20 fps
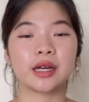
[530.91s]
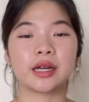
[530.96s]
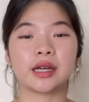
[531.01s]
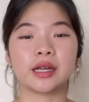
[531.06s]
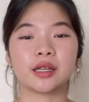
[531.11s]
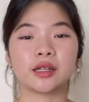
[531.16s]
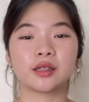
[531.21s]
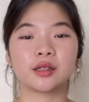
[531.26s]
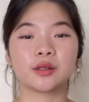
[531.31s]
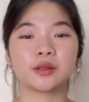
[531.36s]

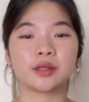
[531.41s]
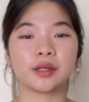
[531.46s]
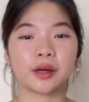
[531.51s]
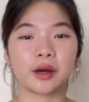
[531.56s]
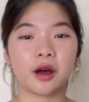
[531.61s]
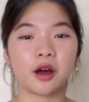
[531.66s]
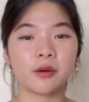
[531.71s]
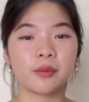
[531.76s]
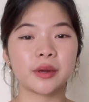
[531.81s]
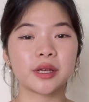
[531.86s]
include the
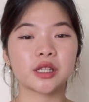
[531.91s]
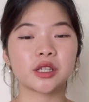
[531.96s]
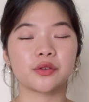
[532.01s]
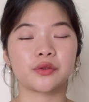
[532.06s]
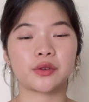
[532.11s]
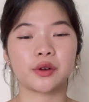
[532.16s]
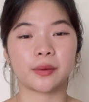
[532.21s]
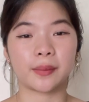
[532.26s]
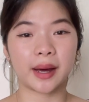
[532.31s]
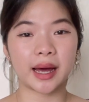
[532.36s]
copies
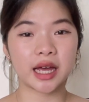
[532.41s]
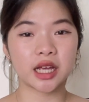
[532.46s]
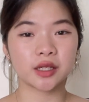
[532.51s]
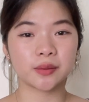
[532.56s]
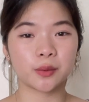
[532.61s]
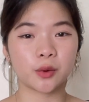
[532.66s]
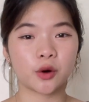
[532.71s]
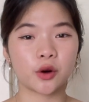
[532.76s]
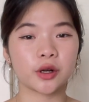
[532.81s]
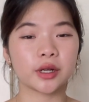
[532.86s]
of your
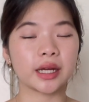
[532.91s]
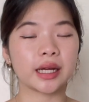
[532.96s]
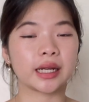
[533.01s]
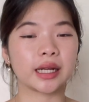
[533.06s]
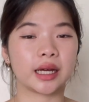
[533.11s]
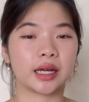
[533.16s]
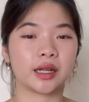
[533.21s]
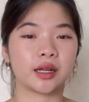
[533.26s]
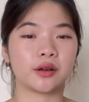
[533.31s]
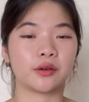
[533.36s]
passport and
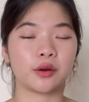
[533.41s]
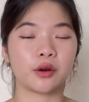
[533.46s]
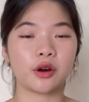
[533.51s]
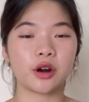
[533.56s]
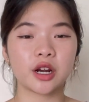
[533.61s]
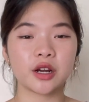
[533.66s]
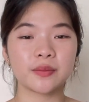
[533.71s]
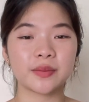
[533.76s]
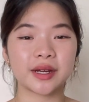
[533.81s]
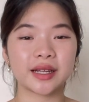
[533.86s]
other
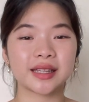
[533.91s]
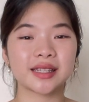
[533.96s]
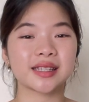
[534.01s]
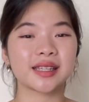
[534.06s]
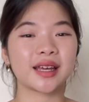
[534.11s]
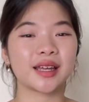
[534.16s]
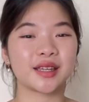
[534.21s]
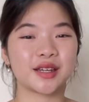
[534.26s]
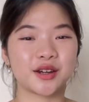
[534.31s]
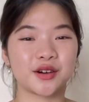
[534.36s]
requirements,
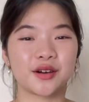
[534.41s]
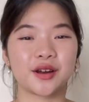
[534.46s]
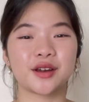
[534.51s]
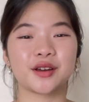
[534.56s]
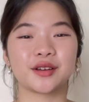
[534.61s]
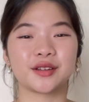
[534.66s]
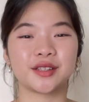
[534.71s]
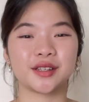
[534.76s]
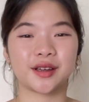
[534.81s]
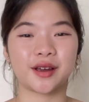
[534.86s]
and you're
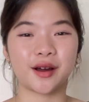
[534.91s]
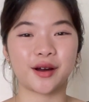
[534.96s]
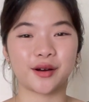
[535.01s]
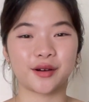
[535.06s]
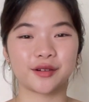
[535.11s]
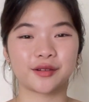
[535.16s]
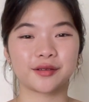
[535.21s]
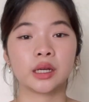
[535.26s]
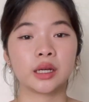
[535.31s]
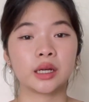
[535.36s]
good to
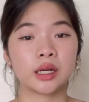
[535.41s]
go.